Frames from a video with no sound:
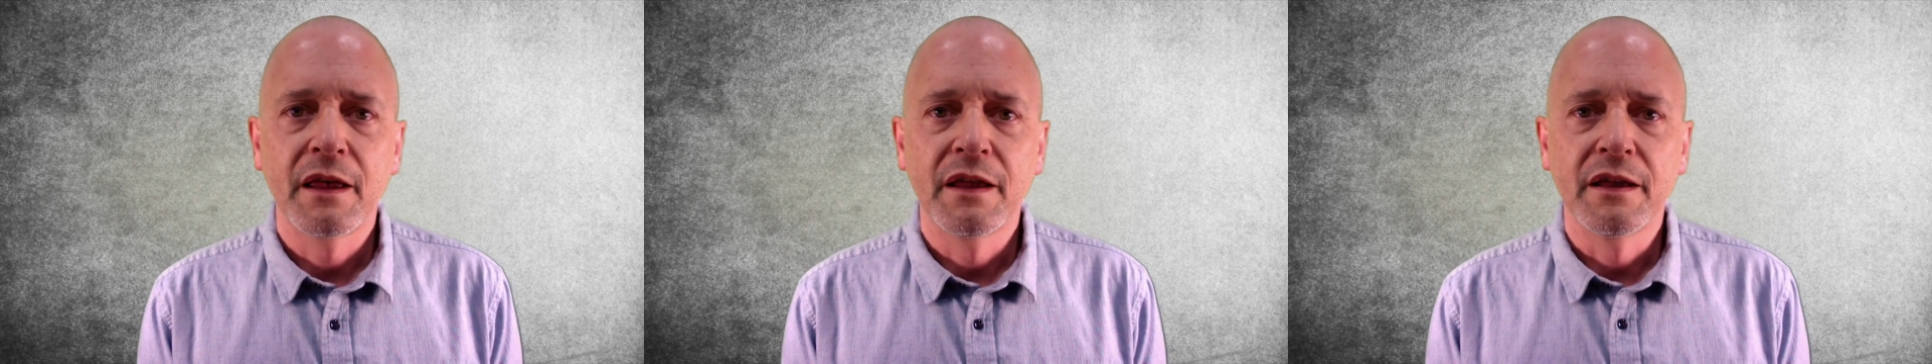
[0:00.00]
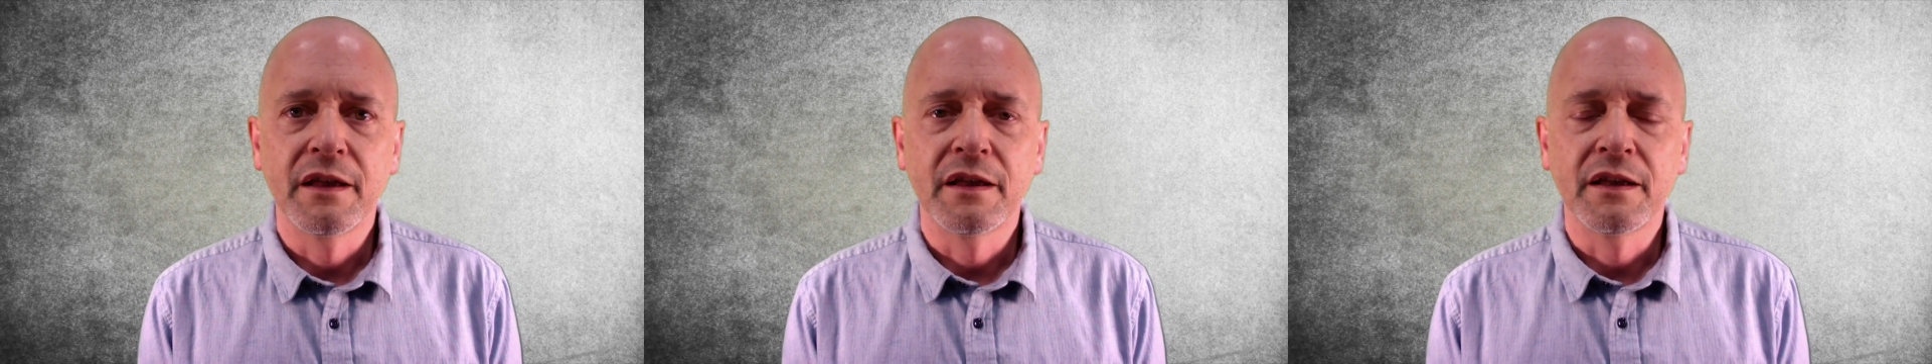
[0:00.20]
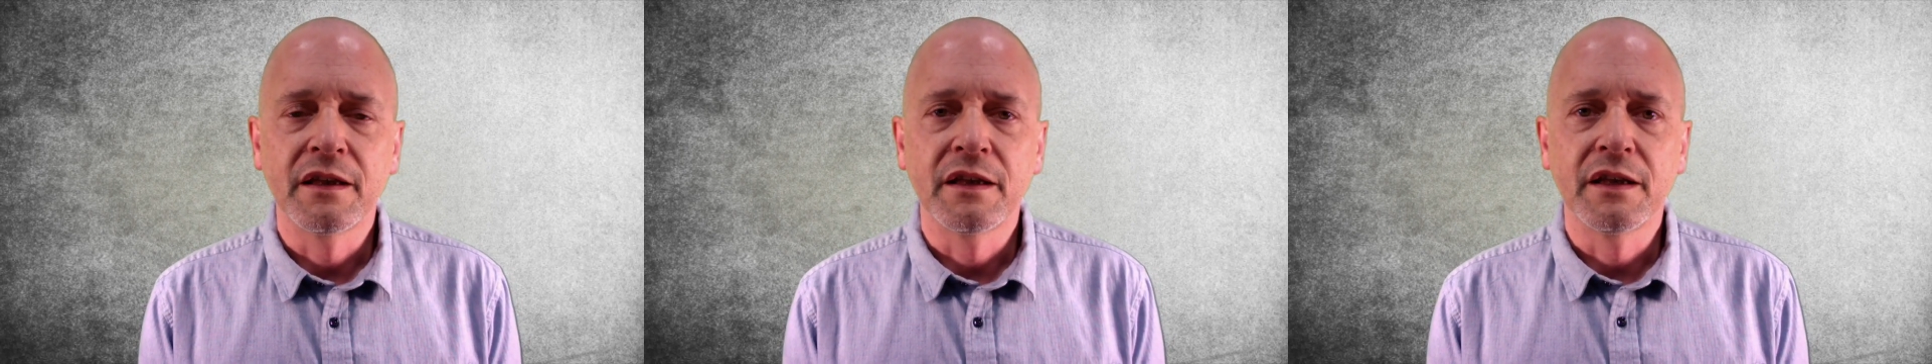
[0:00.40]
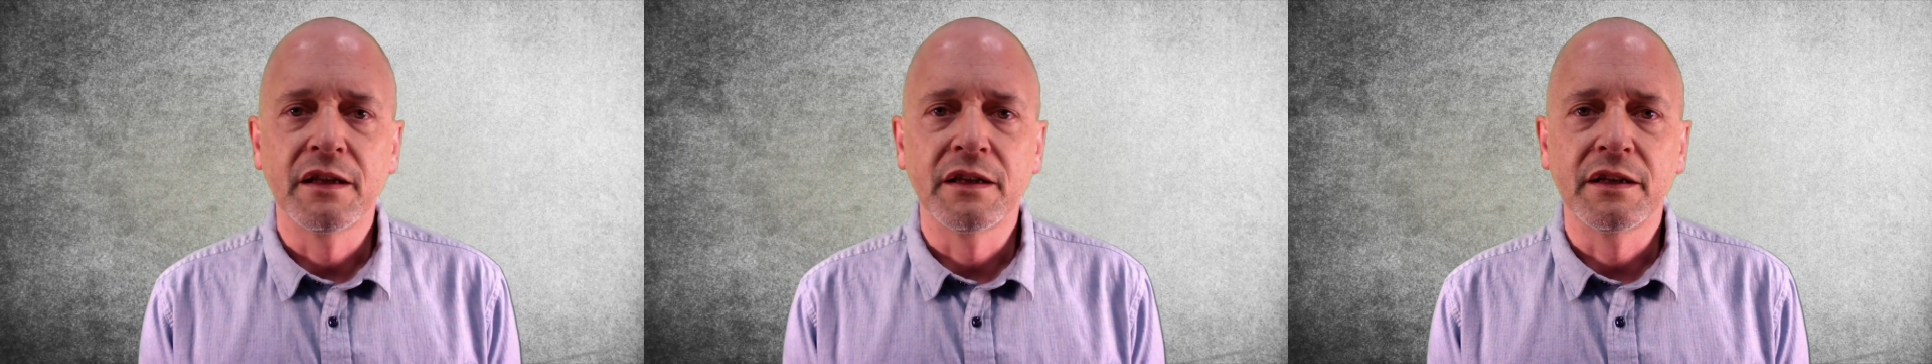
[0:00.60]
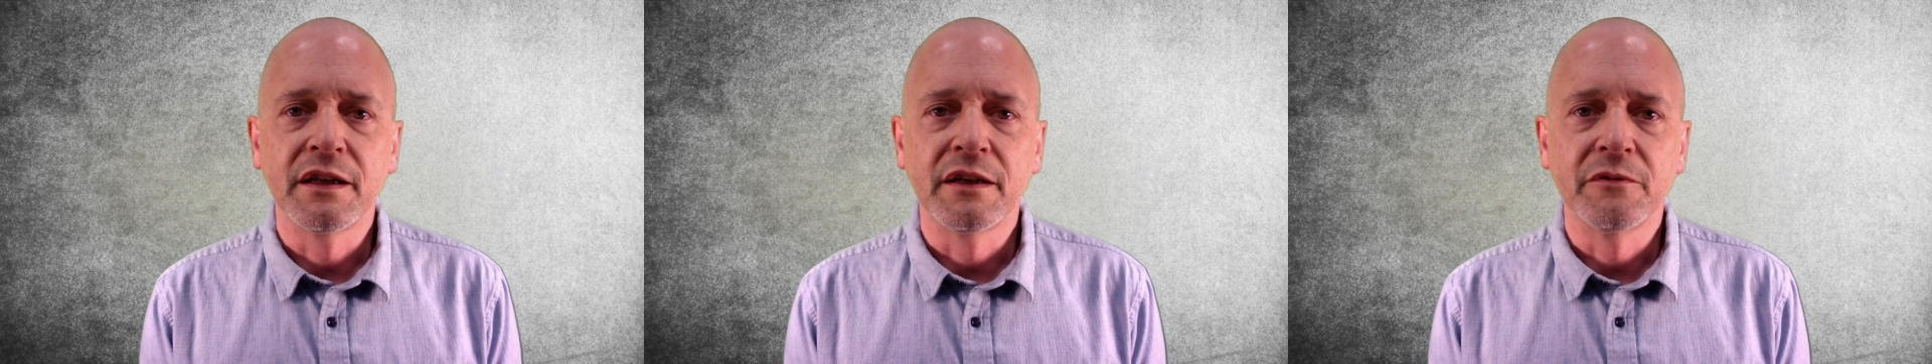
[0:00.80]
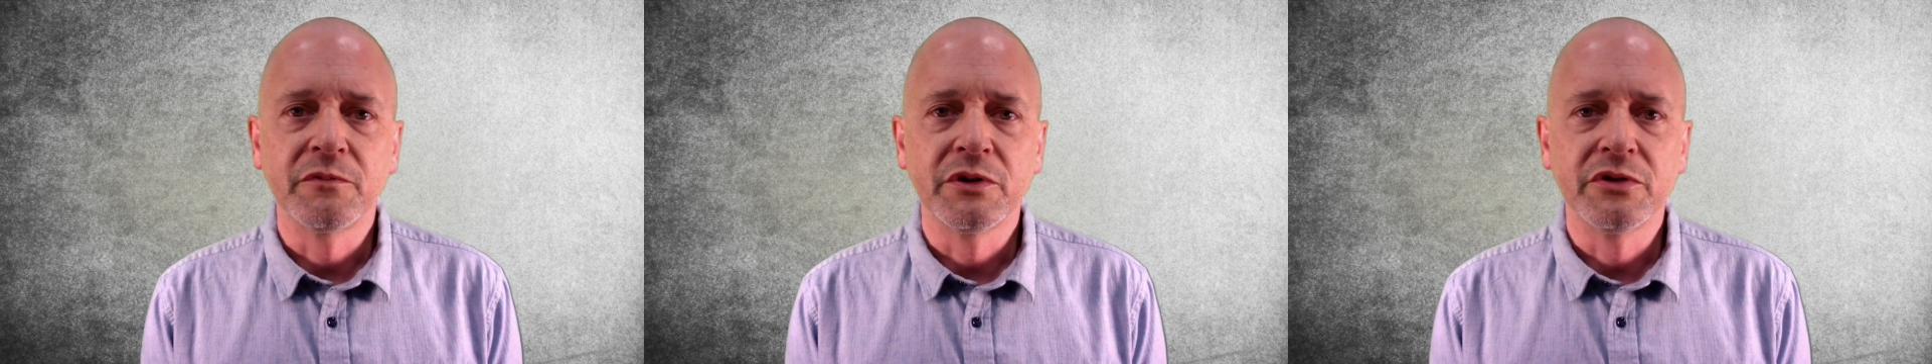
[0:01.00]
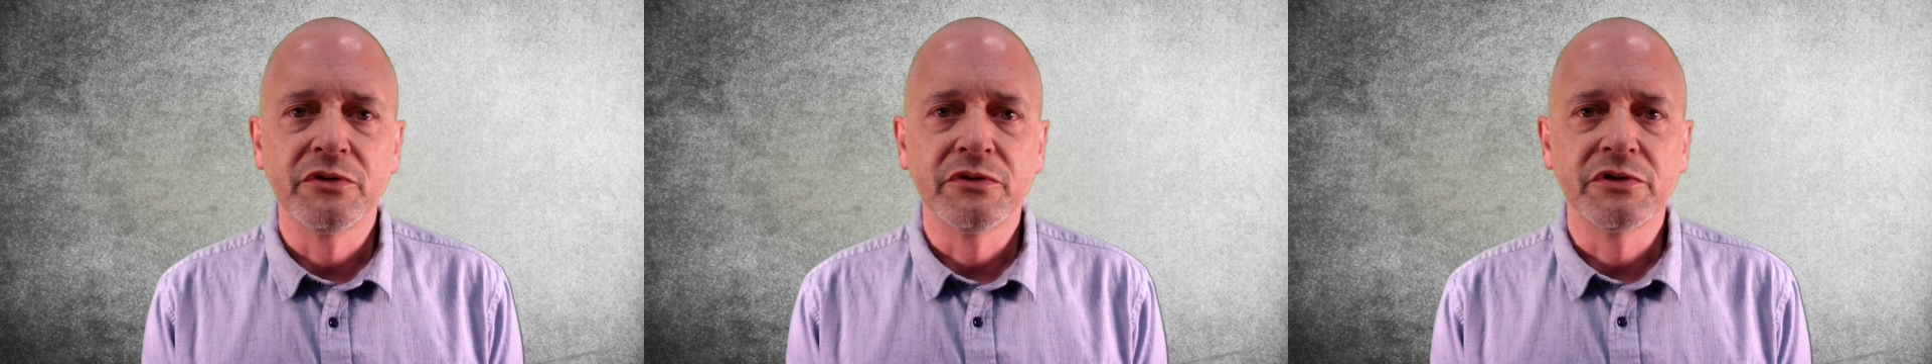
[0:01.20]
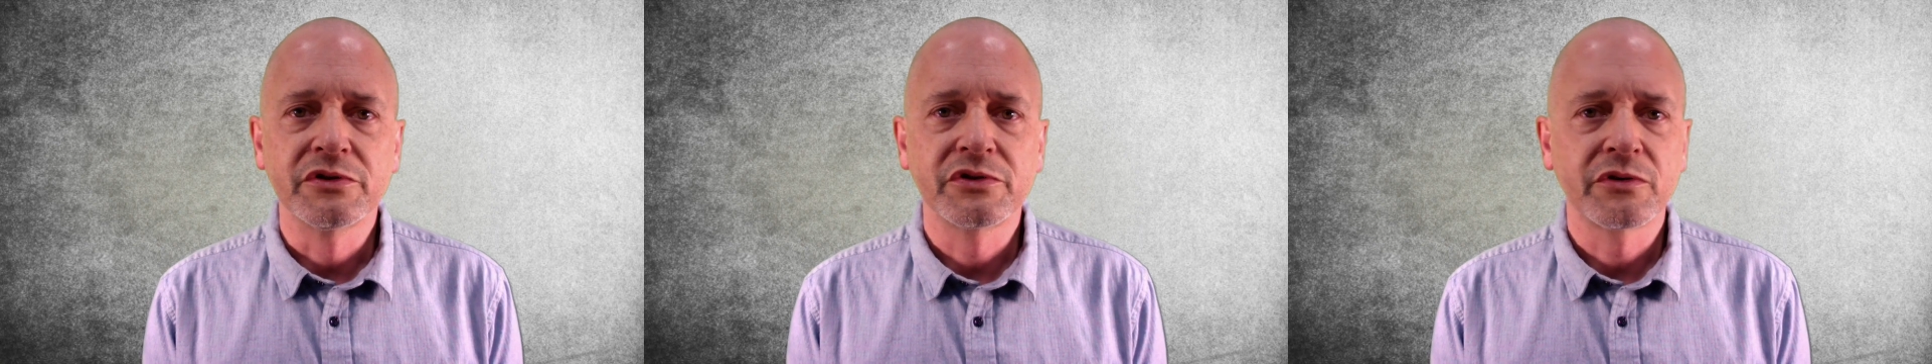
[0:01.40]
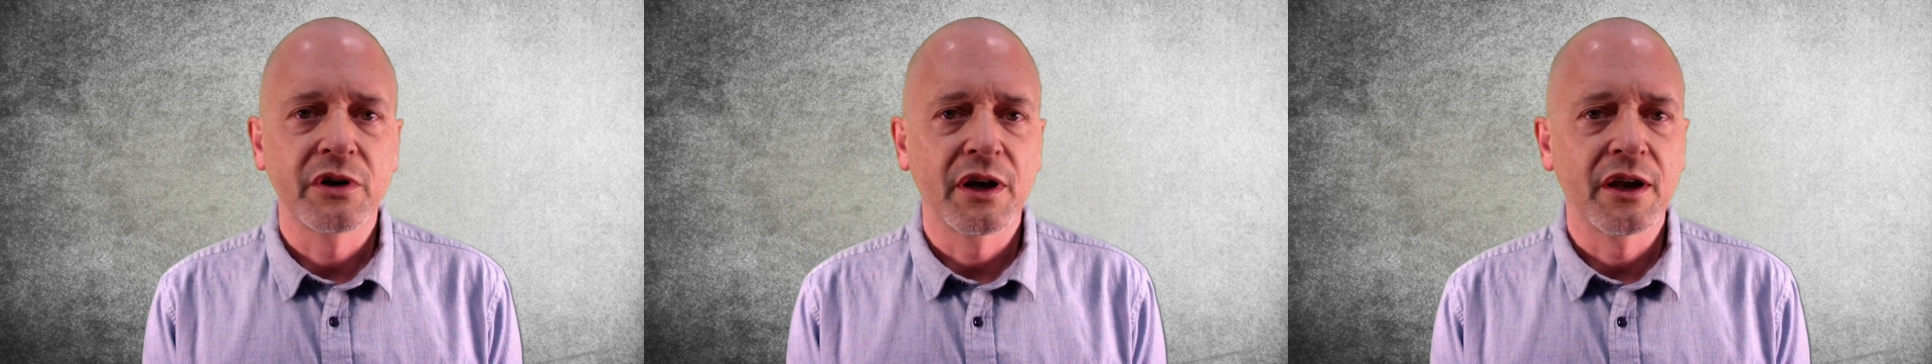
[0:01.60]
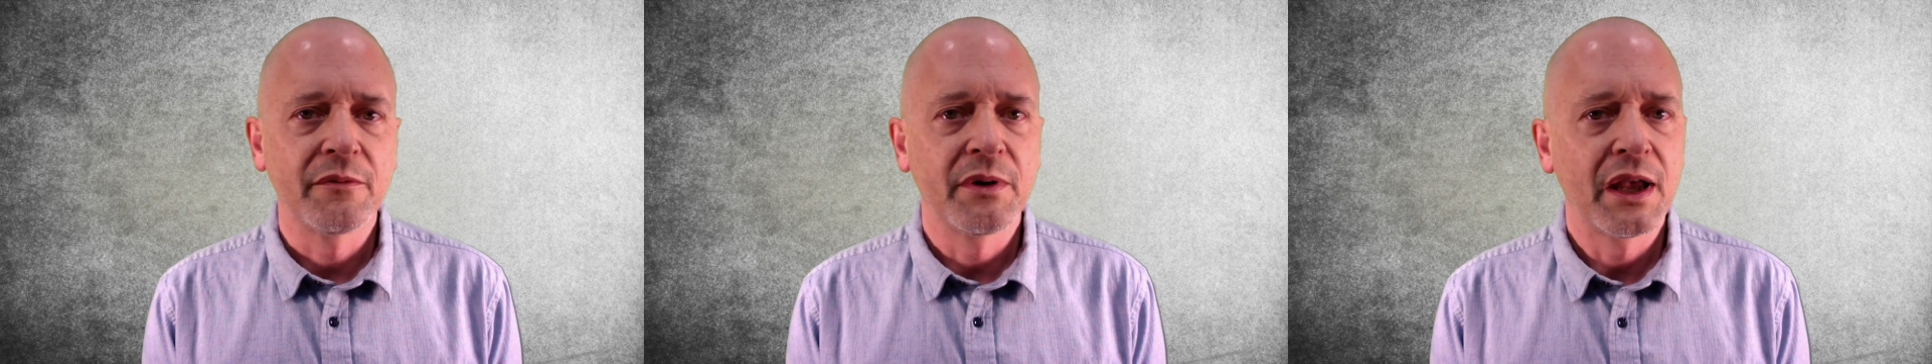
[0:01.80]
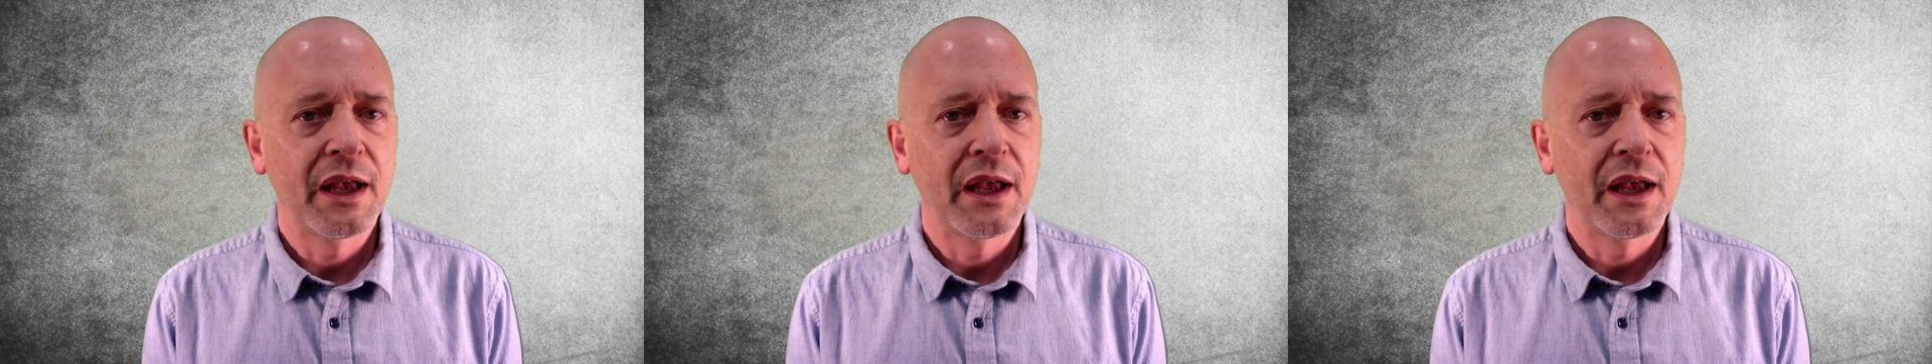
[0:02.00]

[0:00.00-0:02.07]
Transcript: And again, when you describe